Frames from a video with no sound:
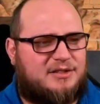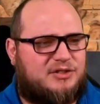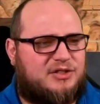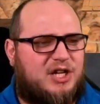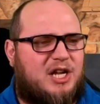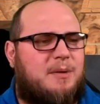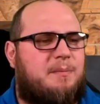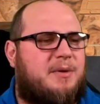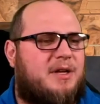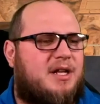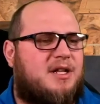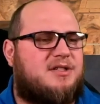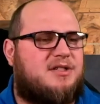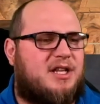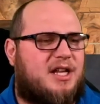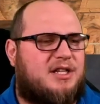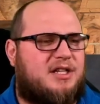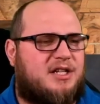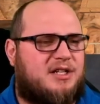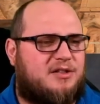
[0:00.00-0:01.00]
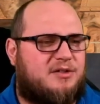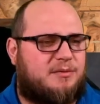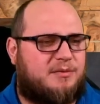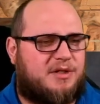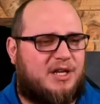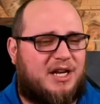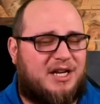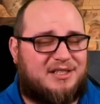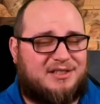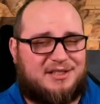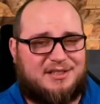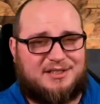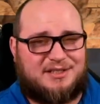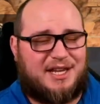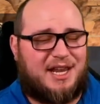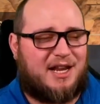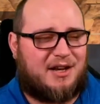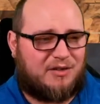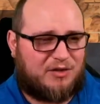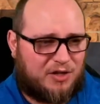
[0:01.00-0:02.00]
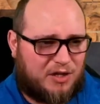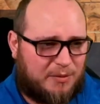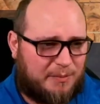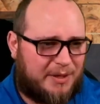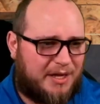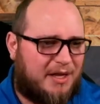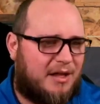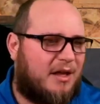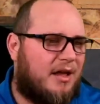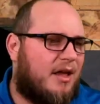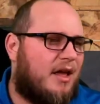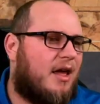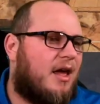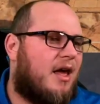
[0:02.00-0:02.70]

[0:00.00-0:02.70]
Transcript: champions that can kind of sustain a little bit.